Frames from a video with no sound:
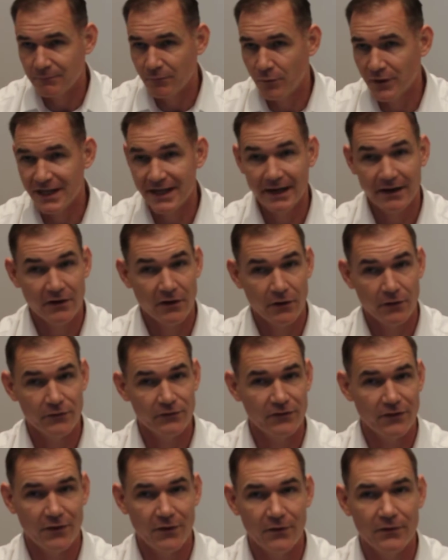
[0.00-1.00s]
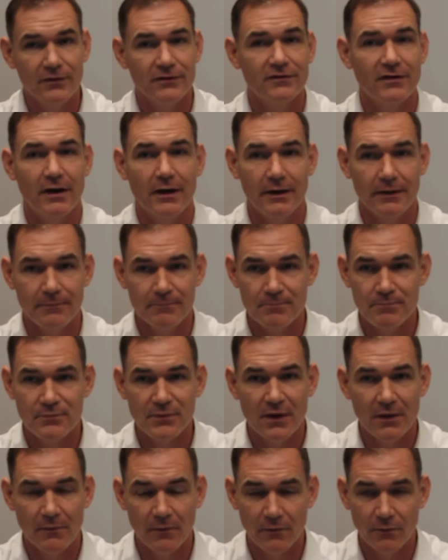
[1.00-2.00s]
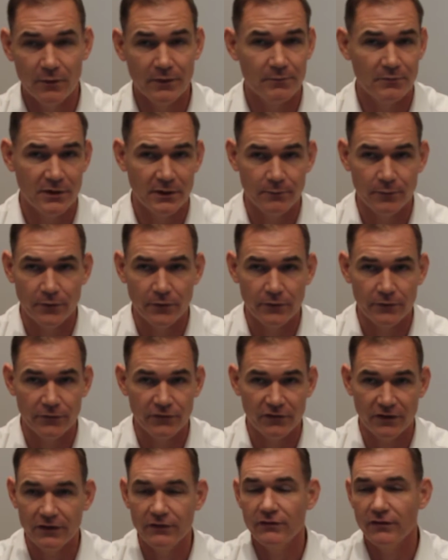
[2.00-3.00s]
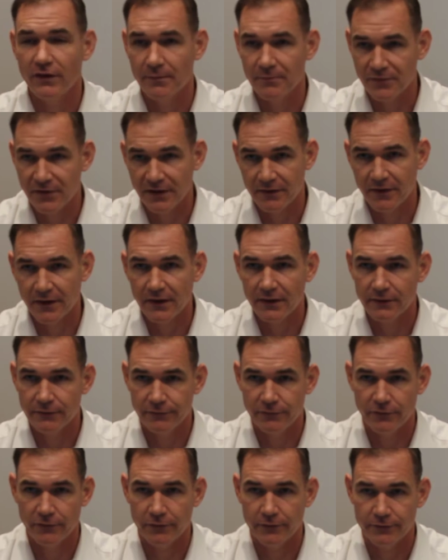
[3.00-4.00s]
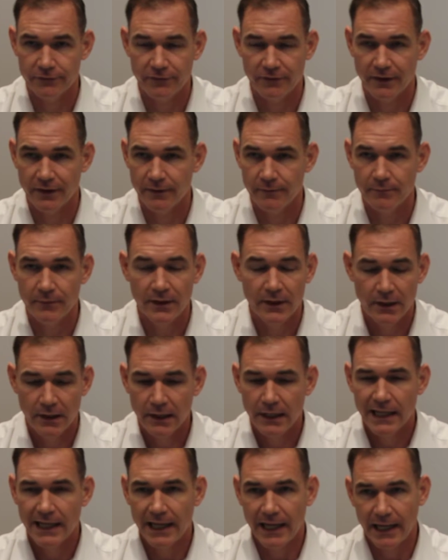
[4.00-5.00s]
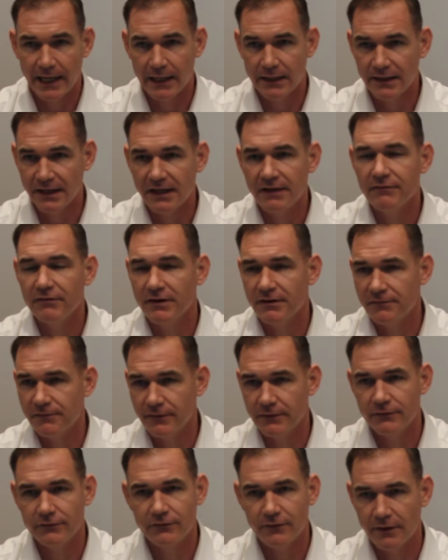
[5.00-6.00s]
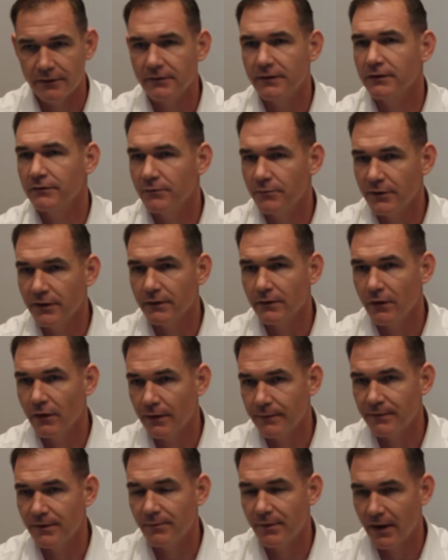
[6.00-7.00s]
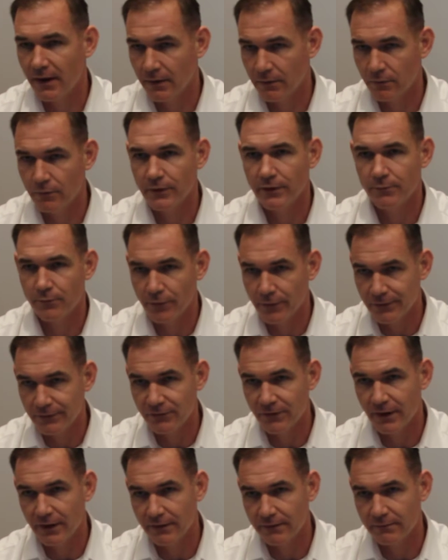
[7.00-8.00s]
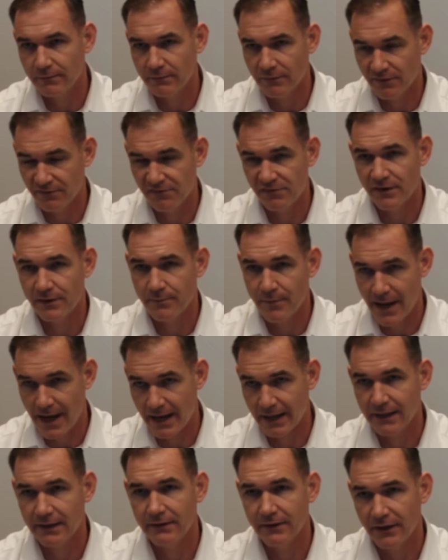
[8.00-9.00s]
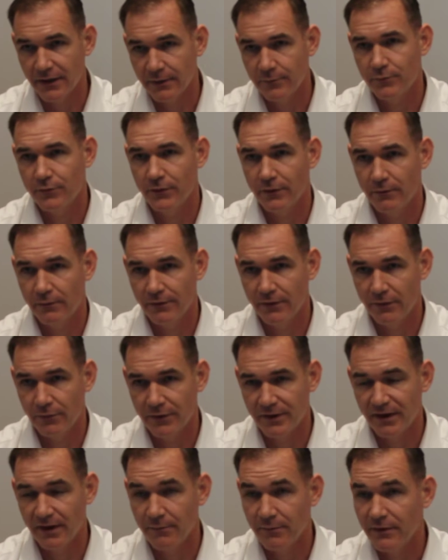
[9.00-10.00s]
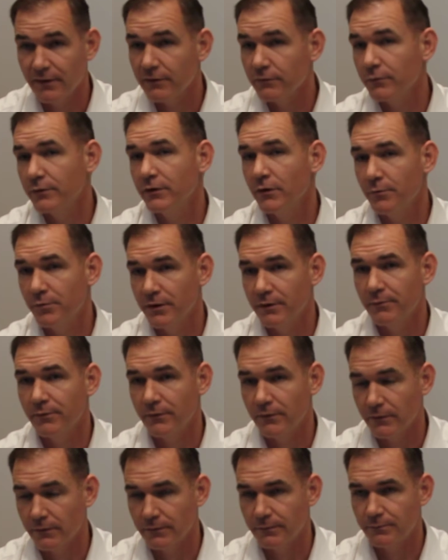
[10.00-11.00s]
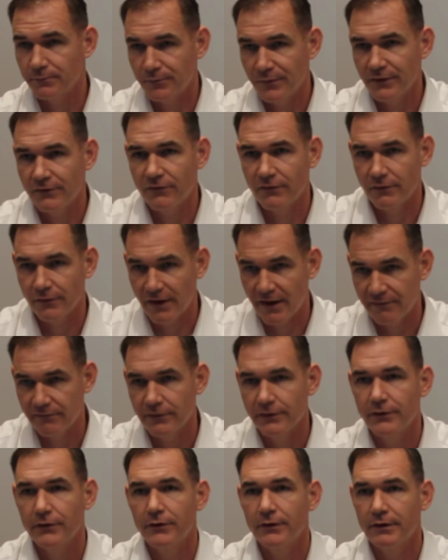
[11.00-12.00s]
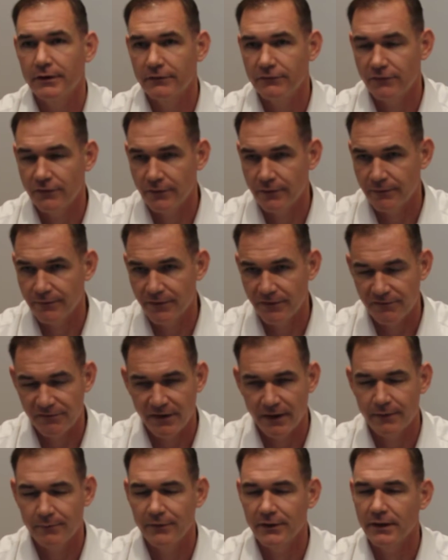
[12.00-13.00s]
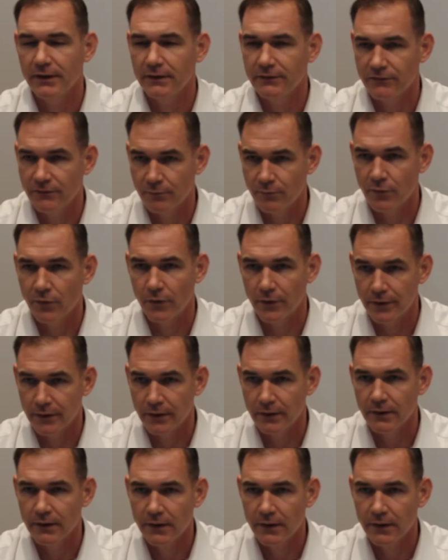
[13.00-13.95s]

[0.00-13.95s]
We get calls all the time when people see something that concerns them. And even if it's nothing to be alarmed about, we appreciate the feedback and the input that we get because we know people, it's their livelihood, it's their family, it's important.